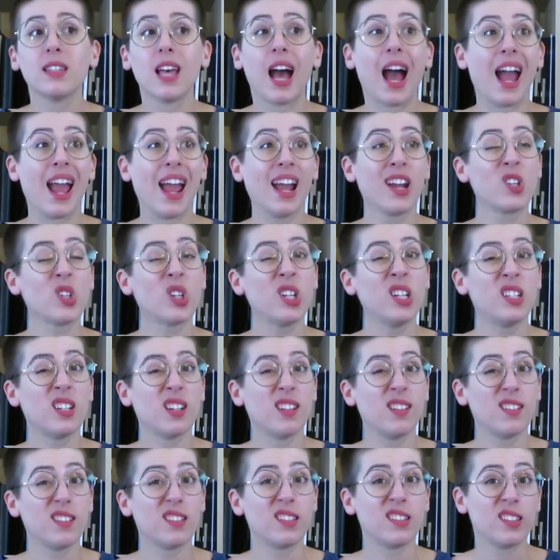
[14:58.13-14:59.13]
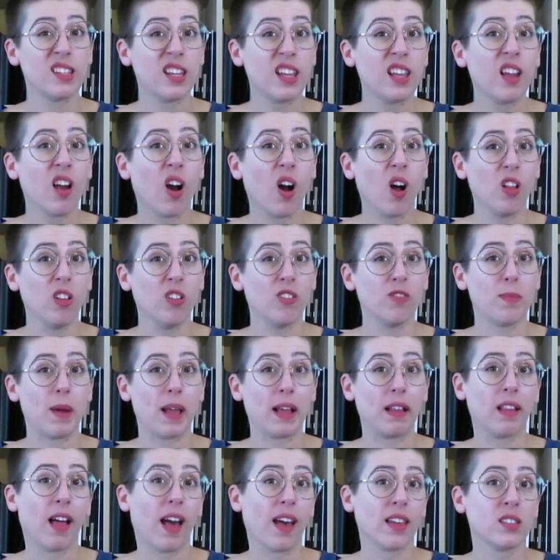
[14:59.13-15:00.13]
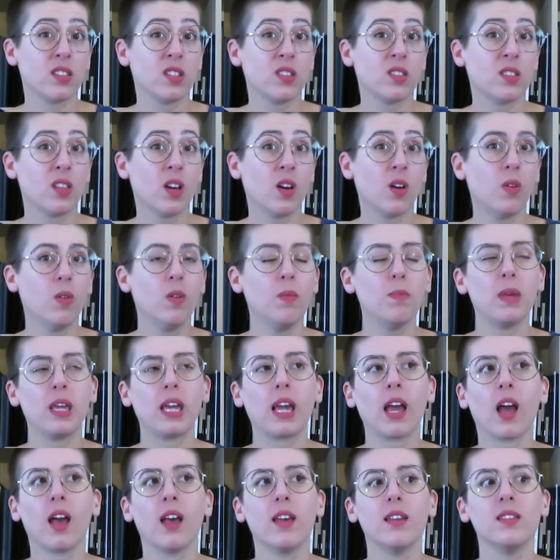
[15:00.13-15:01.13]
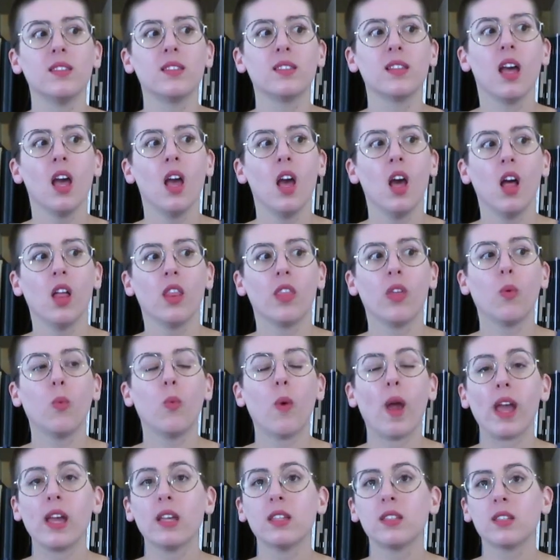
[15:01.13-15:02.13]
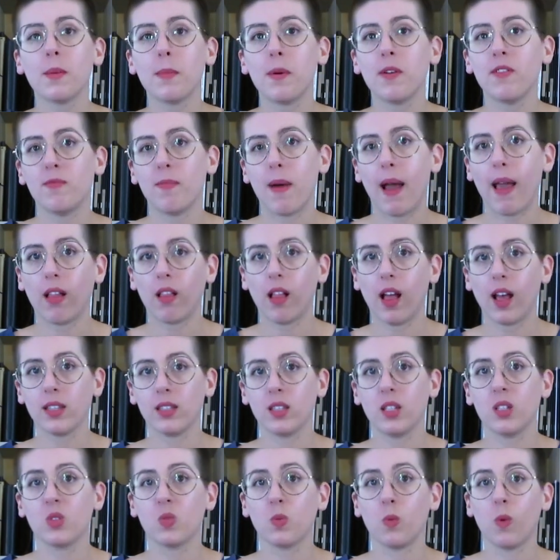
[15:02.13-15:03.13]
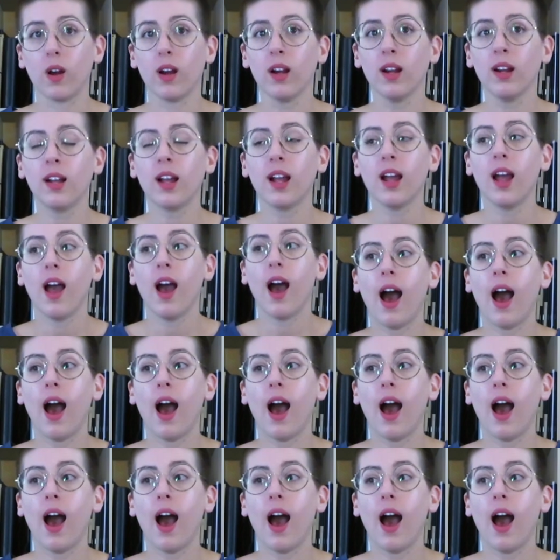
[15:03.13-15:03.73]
I actually didn't see all of my classes though, because the way some of my classes work,